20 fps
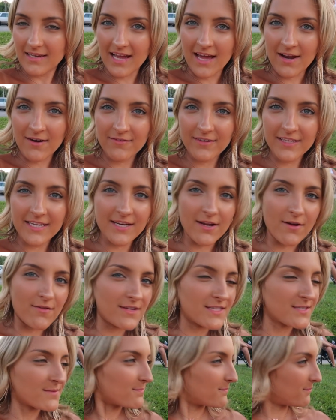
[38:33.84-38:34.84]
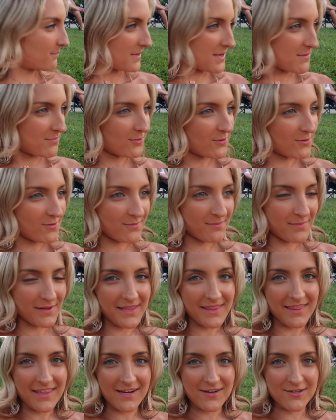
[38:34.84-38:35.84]
I don't really know these people,
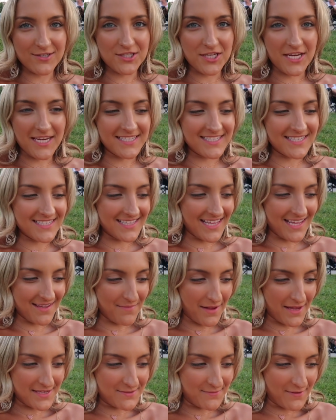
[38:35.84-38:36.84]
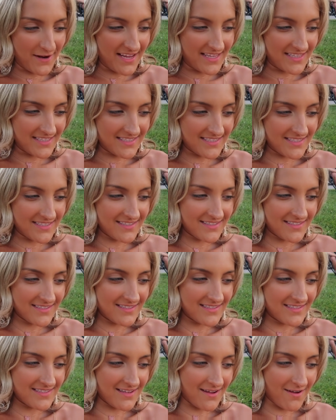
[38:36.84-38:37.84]
but they're Chase's like best friends,
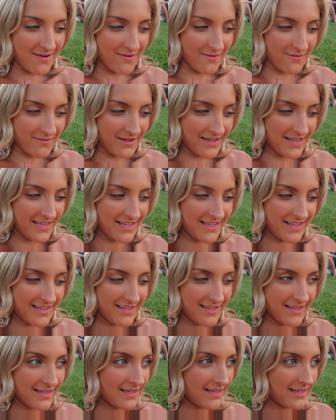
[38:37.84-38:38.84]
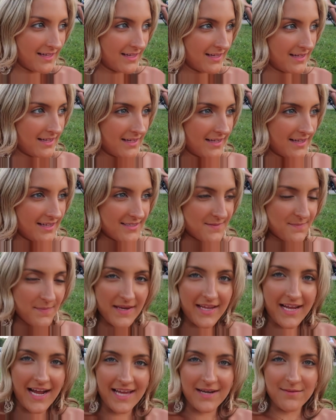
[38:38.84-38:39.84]
so it's
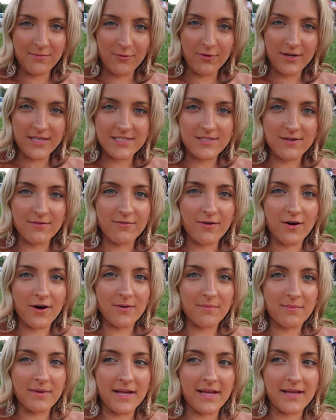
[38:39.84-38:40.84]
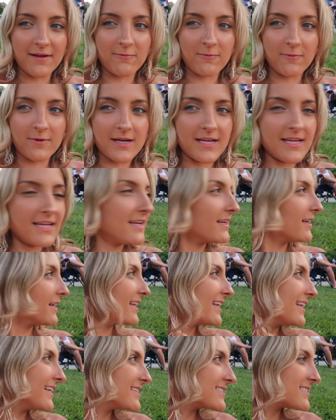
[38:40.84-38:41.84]
been kind of boring so far. But what
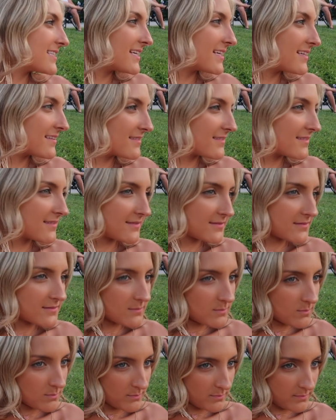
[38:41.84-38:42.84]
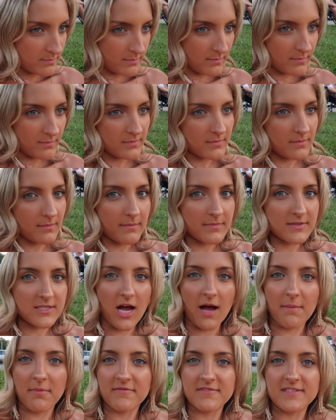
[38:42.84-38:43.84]
inning is it?
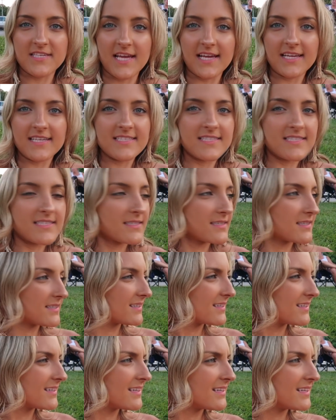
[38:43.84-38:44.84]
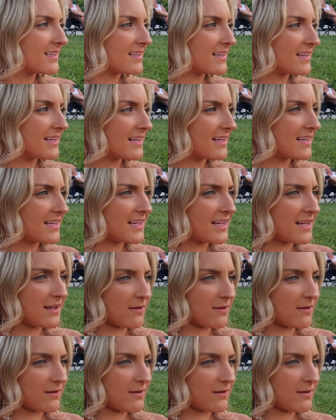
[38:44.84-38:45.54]
Top of 6. Yeah, top 6.